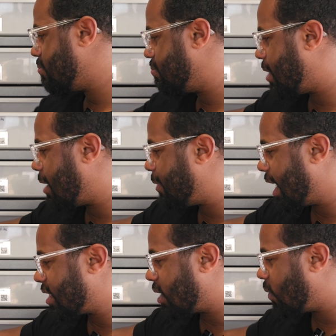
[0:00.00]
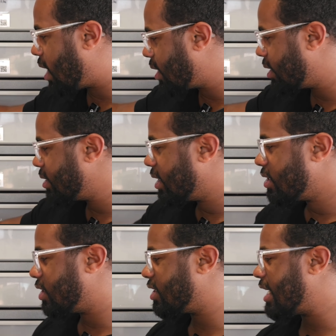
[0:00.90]
ball python water.
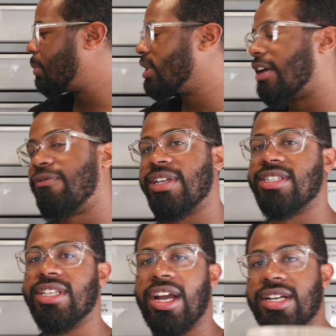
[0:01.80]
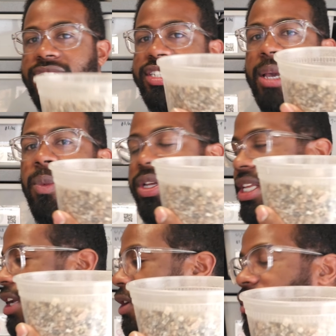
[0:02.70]
So the same one that fits in there is the same one
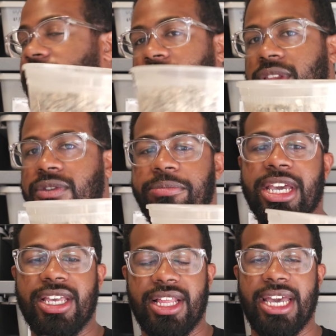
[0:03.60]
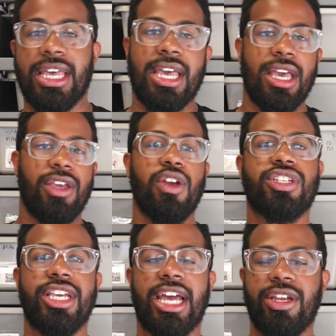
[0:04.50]
that I use for the vermiculite.
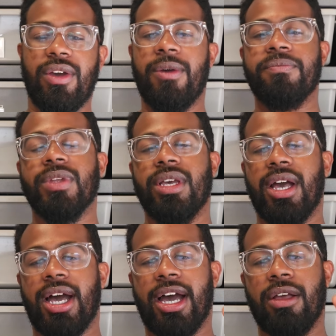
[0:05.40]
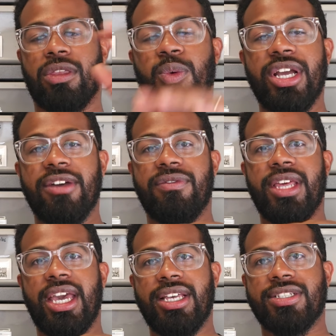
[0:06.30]
Usually I do 3 of
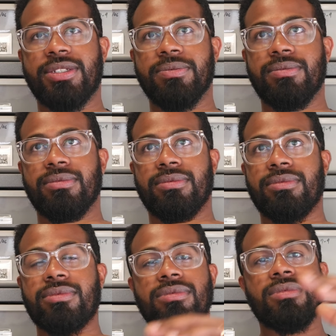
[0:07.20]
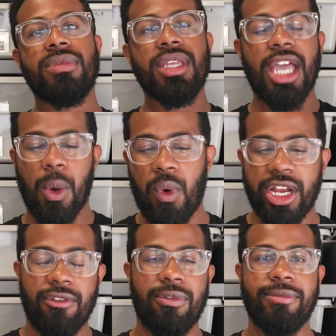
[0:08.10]
these, and one
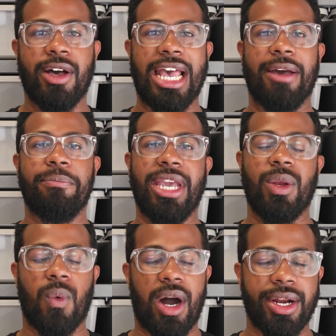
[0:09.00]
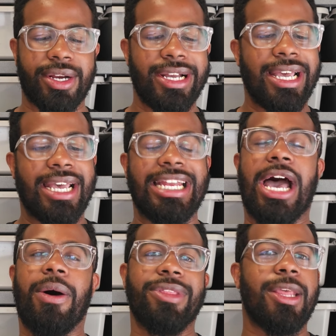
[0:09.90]
of them being water.
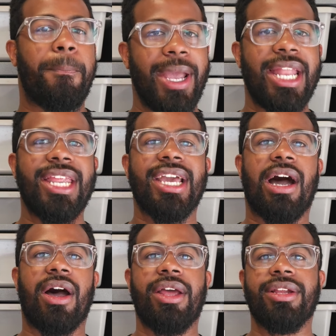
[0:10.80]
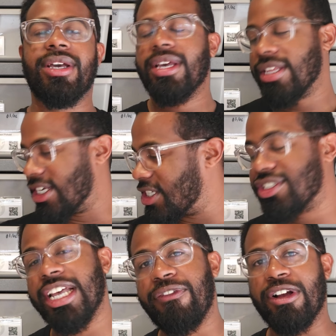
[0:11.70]
Now, depending on, because
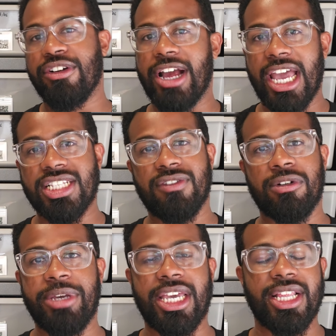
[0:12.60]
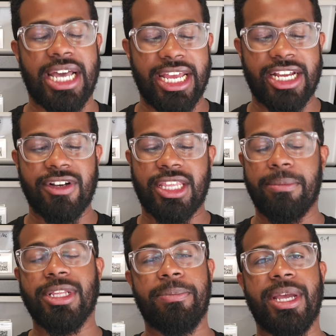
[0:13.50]
there's different grades of vermiculite and
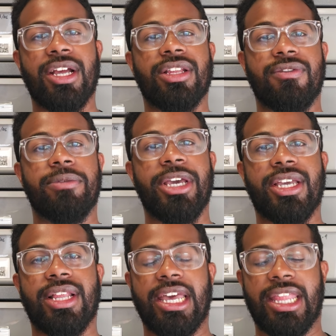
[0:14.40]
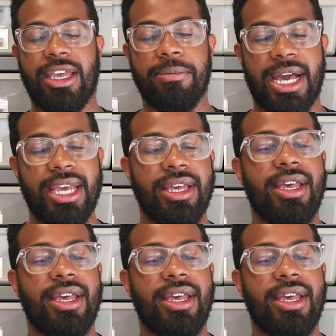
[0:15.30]
everything, but depending on the vermiculite that you buy,